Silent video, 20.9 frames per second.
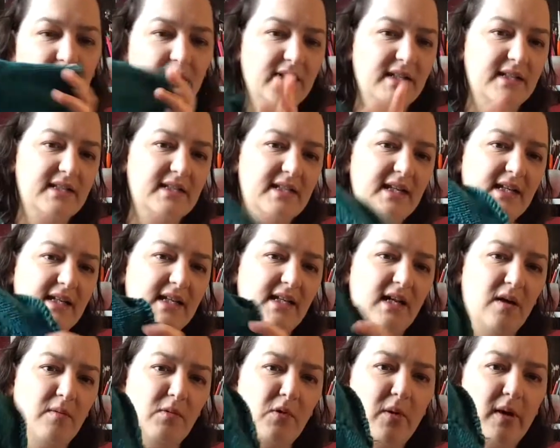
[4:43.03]
and it's
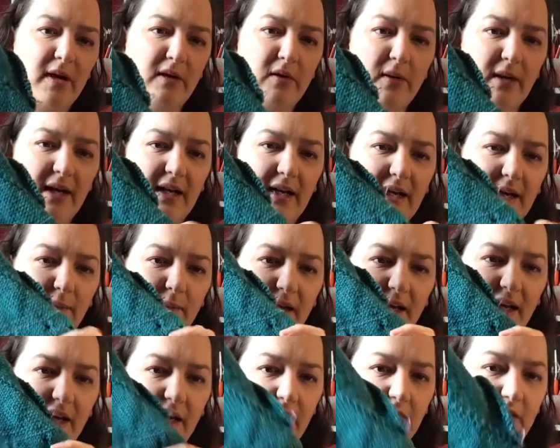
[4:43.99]
knitting up quite quickly
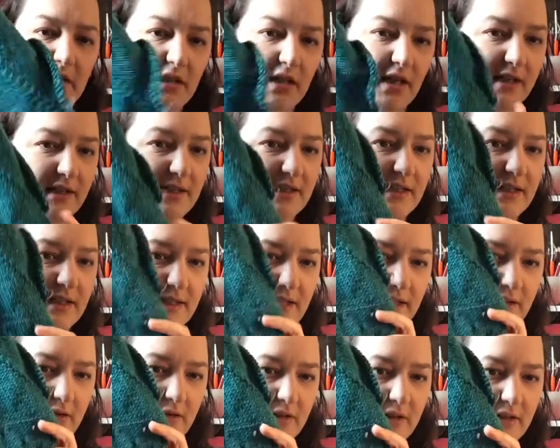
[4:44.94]
when I get the chance to
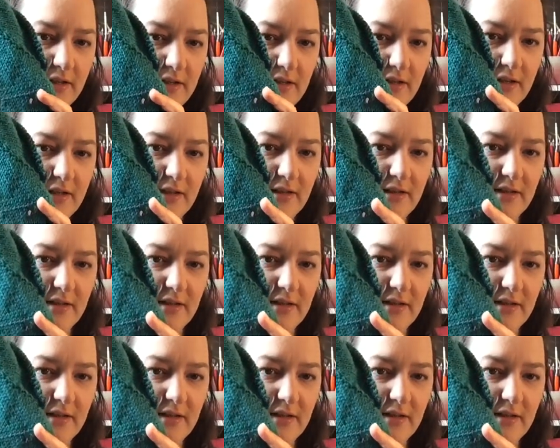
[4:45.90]
knit on it.